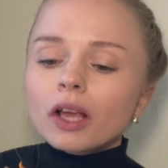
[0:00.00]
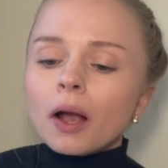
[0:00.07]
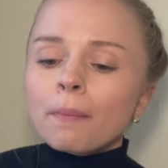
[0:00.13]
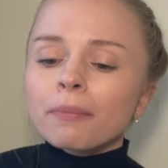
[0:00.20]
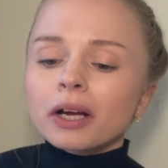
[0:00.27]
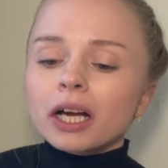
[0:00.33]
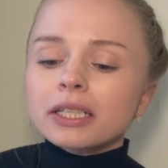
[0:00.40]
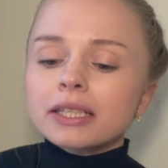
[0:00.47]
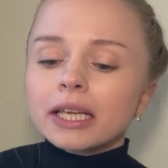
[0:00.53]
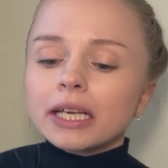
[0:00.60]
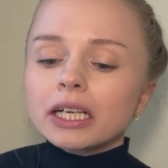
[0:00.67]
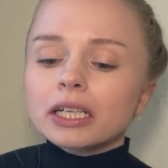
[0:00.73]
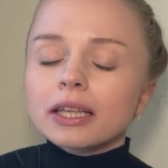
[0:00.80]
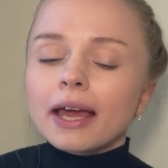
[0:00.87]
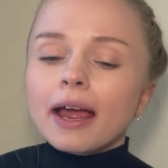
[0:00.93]
Because
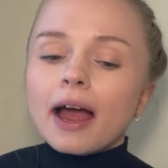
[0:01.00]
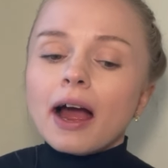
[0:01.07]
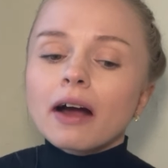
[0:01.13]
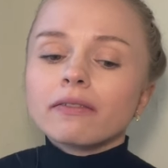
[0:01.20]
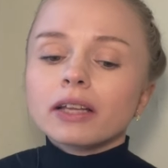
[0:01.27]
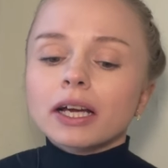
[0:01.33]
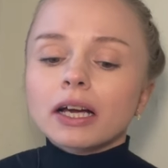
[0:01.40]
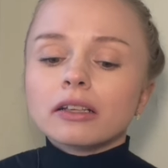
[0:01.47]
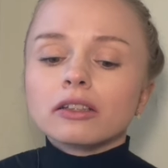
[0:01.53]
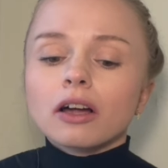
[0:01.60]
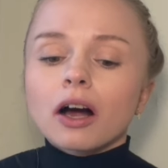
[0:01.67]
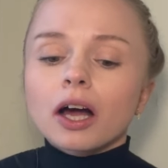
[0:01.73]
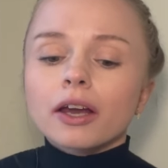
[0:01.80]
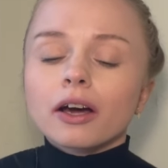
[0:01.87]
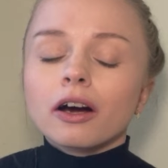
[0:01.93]
here they have like a
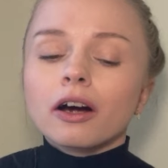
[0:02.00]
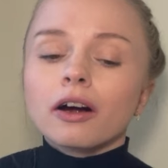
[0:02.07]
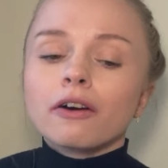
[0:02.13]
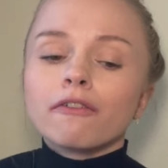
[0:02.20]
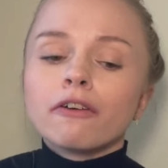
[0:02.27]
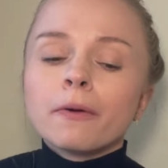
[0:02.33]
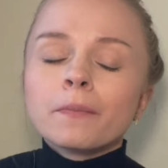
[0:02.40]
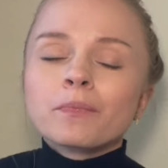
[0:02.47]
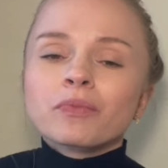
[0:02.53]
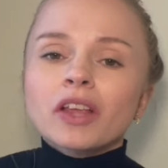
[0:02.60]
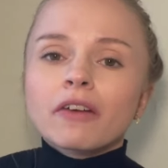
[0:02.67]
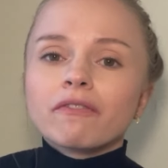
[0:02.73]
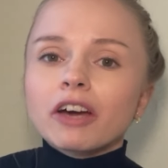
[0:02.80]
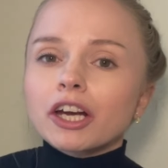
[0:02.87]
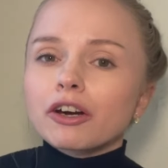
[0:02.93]
lot of
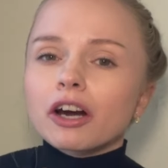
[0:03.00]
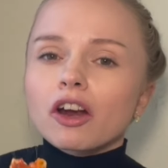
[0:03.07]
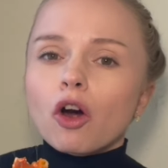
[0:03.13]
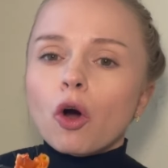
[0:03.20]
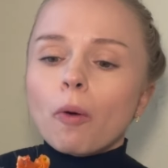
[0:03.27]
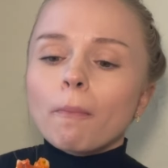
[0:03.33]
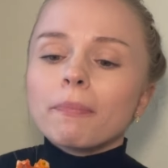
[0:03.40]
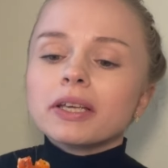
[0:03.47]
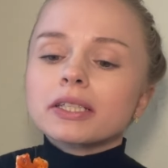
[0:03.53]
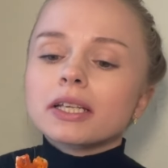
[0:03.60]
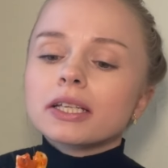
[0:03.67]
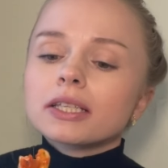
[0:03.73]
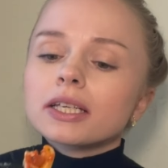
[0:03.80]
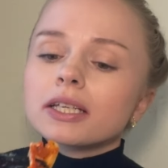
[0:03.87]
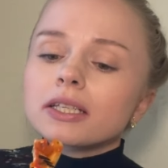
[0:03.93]
veteran owned
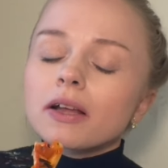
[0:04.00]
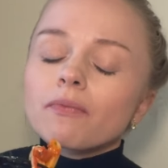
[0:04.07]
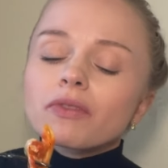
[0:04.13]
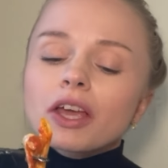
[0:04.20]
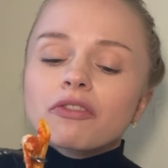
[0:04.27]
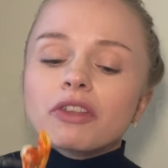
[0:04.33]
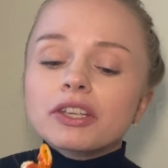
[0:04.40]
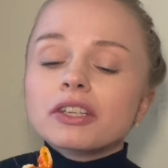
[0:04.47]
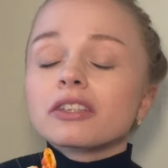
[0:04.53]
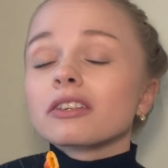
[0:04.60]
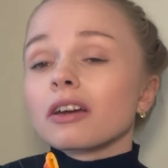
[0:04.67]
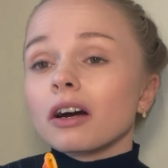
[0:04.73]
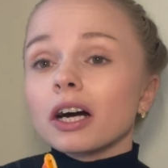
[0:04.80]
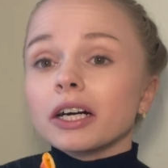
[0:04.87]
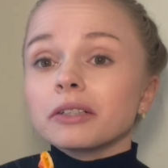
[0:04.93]
businesses. This is a
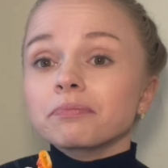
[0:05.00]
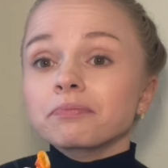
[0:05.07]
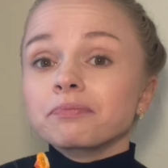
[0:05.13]
good.